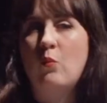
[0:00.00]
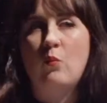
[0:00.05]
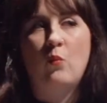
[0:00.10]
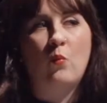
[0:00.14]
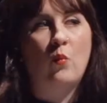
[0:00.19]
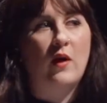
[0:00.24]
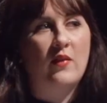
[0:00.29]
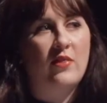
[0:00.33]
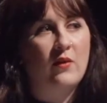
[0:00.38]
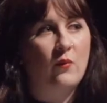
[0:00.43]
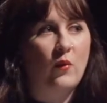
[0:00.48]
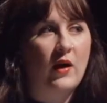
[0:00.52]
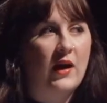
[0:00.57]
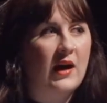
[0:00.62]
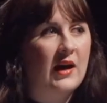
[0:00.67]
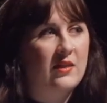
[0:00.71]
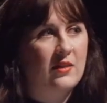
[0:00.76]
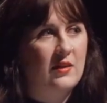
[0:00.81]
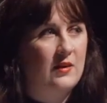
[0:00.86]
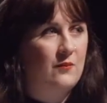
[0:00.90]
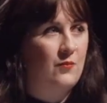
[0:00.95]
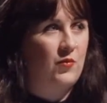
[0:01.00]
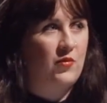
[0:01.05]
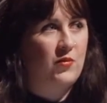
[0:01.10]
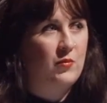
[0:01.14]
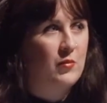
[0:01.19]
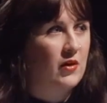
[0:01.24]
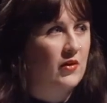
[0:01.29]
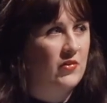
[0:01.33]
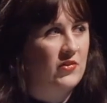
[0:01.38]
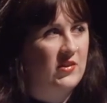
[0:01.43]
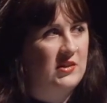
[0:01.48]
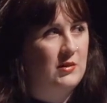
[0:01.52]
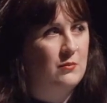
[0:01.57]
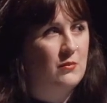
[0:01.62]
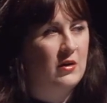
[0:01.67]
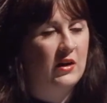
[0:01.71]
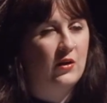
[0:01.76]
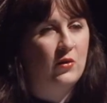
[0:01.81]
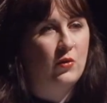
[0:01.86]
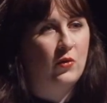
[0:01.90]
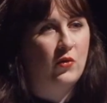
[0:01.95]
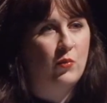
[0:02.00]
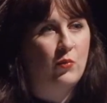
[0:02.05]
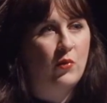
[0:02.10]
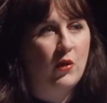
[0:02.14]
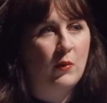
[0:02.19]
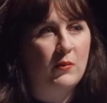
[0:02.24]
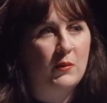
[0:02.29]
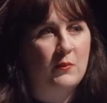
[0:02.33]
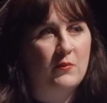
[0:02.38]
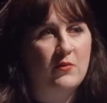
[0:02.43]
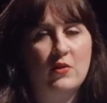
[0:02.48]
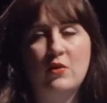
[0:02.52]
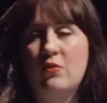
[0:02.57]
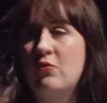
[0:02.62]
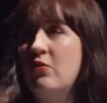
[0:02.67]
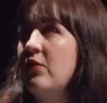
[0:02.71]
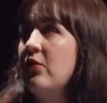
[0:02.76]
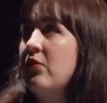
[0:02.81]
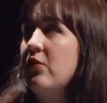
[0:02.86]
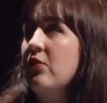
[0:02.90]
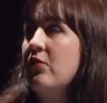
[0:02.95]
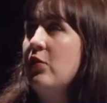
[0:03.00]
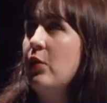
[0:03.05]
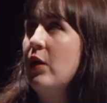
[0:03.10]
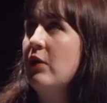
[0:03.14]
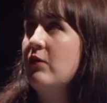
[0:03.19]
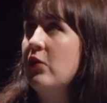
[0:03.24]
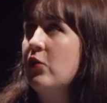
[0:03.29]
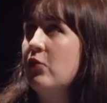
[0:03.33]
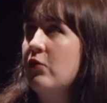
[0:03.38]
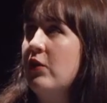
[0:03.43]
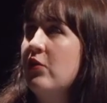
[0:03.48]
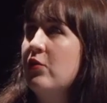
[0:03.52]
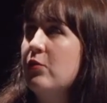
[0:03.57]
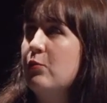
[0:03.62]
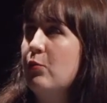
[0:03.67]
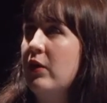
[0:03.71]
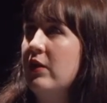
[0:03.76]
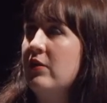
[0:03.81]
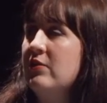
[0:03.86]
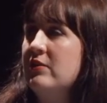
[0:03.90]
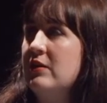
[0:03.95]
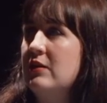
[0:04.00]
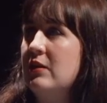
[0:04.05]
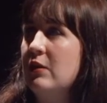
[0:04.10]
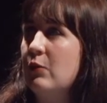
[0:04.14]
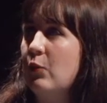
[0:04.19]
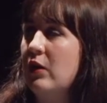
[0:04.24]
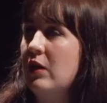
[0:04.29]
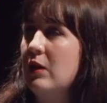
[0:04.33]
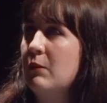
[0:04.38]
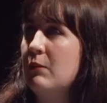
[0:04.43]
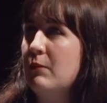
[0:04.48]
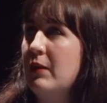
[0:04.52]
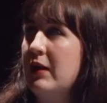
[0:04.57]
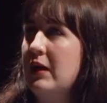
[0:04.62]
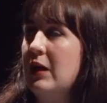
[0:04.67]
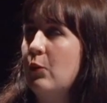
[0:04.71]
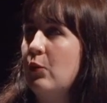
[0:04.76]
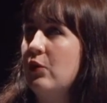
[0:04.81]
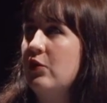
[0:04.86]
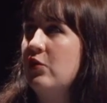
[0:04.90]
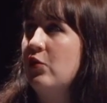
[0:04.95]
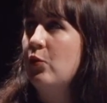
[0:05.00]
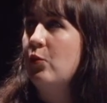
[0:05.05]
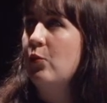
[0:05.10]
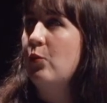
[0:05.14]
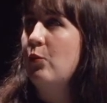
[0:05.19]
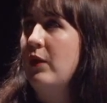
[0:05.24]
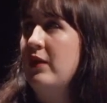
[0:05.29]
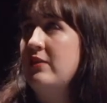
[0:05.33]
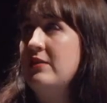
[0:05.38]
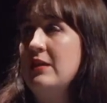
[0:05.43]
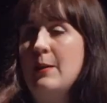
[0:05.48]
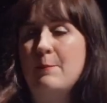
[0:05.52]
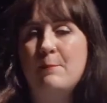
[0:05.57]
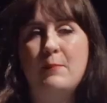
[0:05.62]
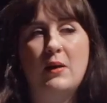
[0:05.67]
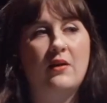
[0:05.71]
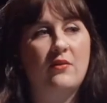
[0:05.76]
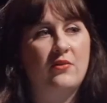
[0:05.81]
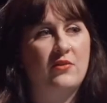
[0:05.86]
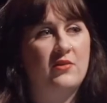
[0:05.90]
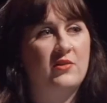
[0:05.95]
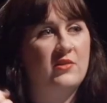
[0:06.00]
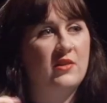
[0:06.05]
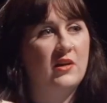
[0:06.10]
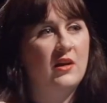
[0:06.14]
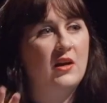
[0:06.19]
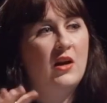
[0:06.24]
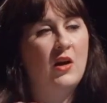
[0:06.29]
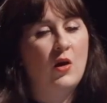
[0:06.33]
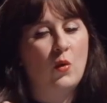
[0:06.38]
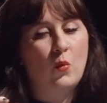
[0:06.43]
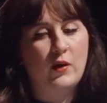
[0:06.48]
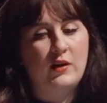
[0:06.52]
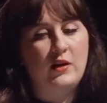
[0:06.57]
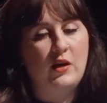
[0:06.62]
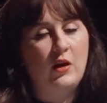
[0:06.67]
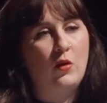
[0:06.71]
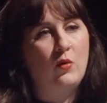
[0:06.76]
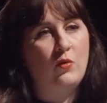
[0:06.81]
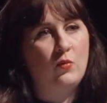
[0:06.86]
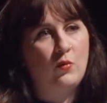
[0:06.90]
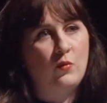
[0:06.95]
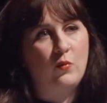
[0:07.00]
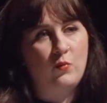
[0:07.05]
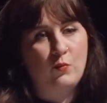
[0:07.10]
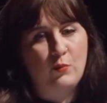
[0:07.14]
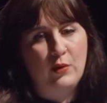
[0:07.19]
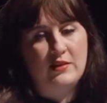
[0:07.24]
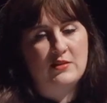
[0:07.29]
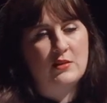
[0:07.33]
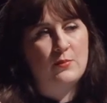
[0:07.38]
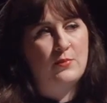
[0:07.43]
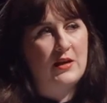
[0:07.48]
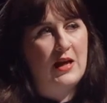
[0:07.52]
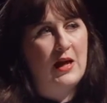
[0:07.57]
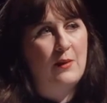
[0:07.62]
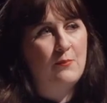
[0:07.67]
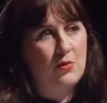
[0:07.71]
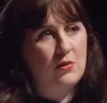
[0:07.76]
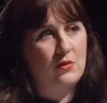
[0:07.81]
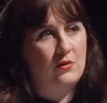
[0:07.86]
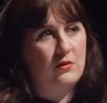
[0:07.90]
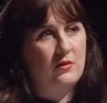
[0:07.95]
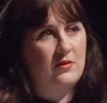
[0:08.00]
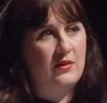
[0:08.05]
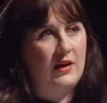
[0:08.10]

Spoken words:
where the smart city might cause problems. So, for instance, you have this wrist bracelet that one of them made up, which is basically buzzed when you picked up an apple